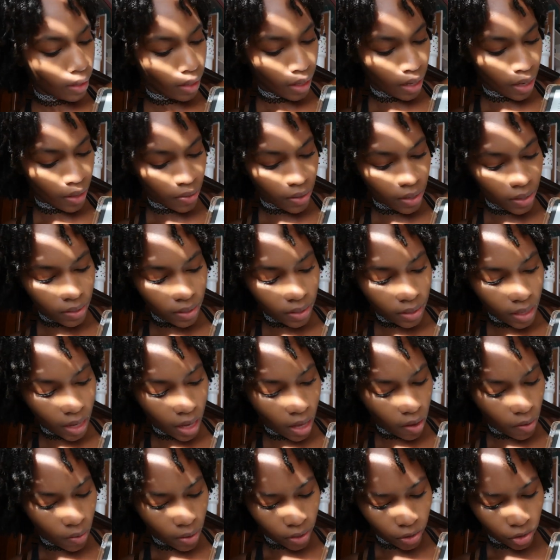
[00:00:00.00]
And this is
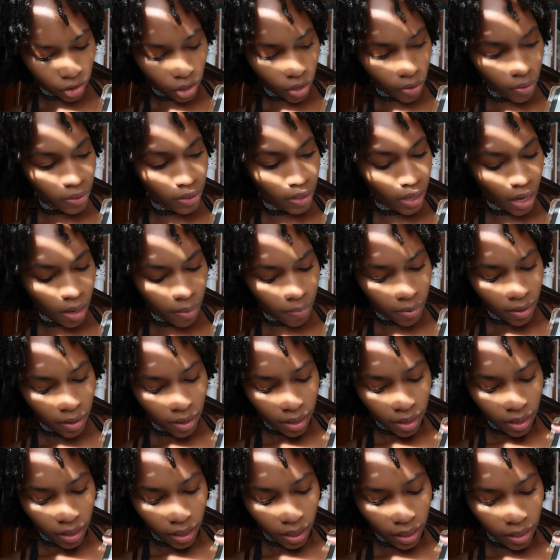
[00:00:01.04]
how it shows up.
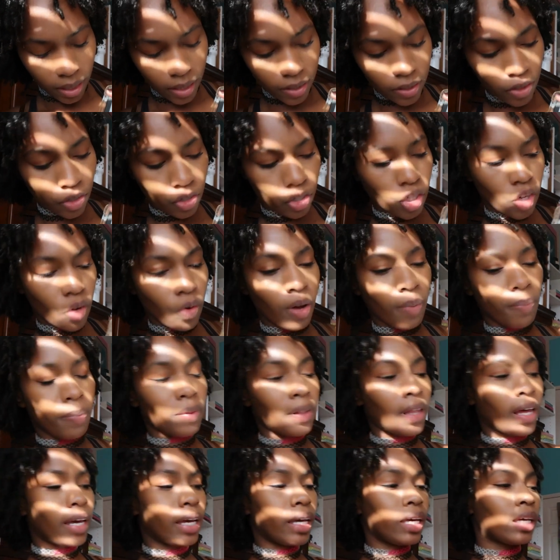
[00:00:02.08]
It doesn't show up
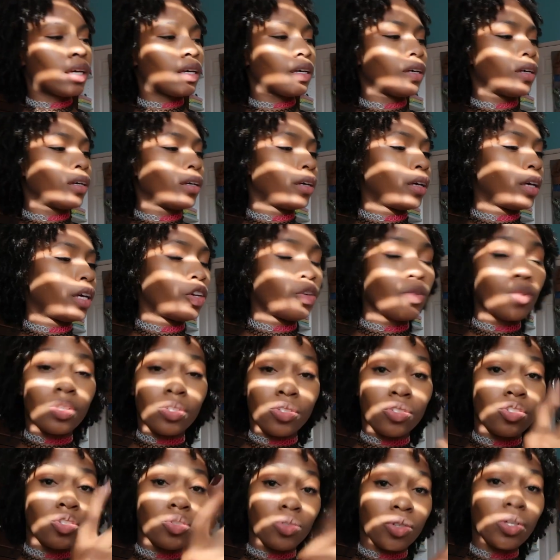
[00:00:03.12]
like, you
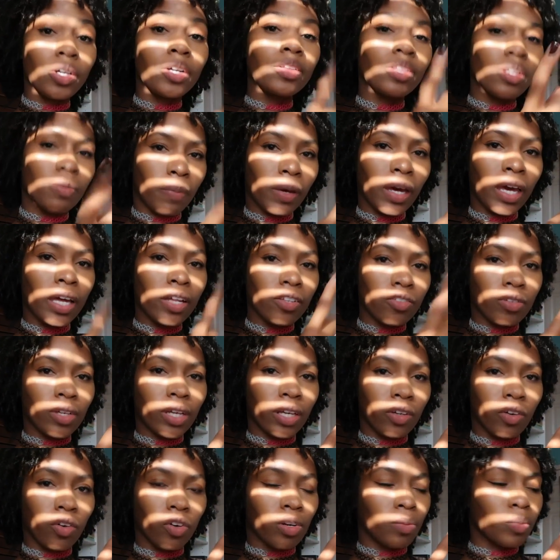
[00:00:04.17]
turn the page
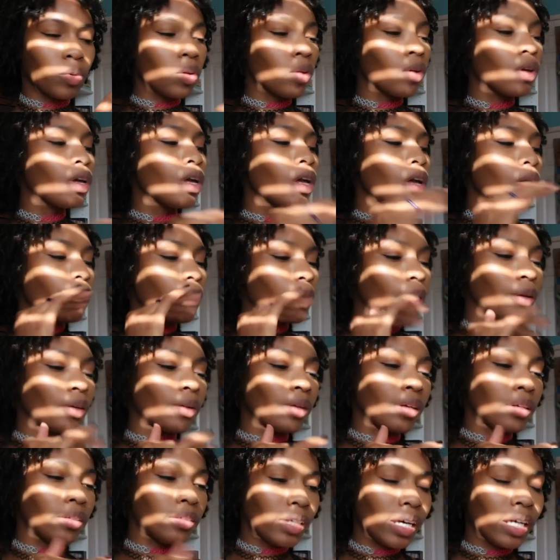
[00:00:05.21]
like normal,
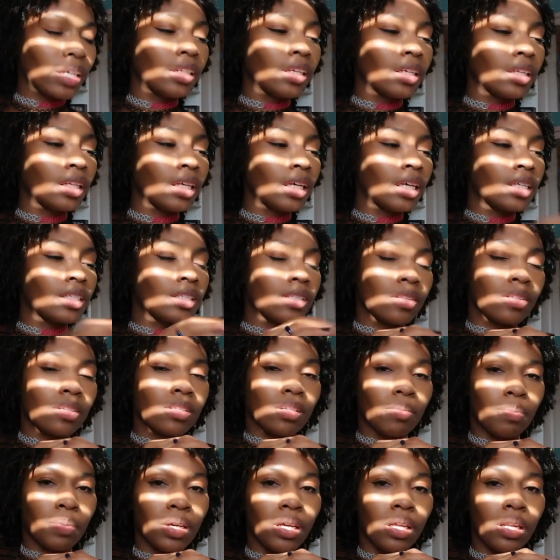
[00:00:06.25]
but technically since
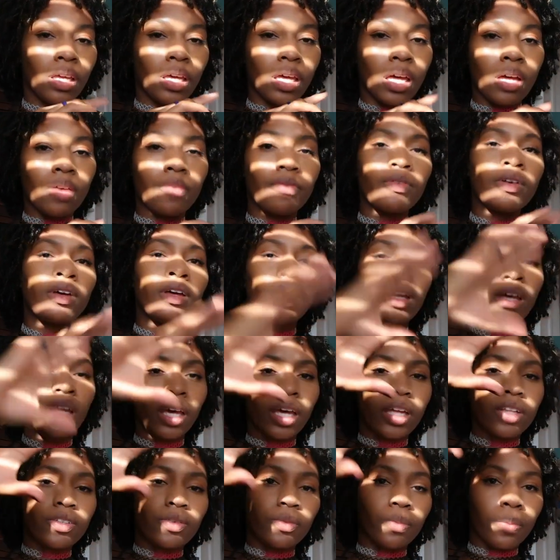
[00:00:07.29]
it's a PDF,
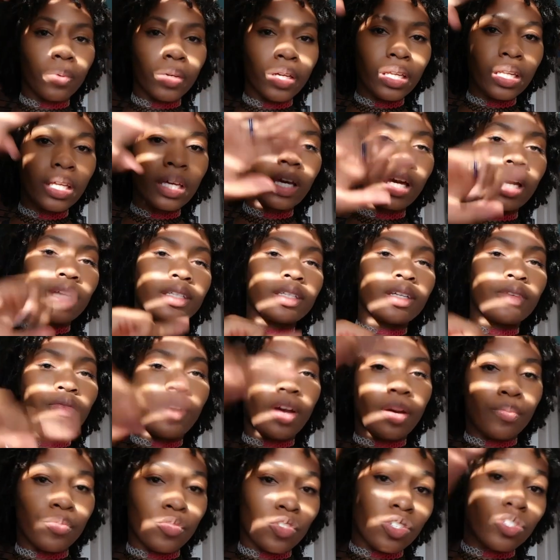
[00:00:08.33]
it's reading as if
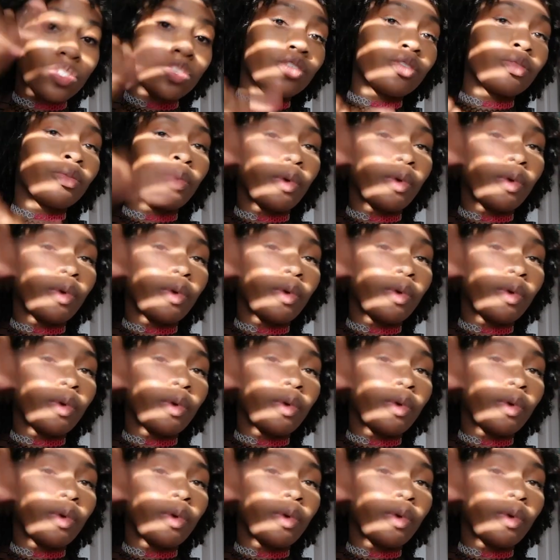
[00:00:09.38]
I'm just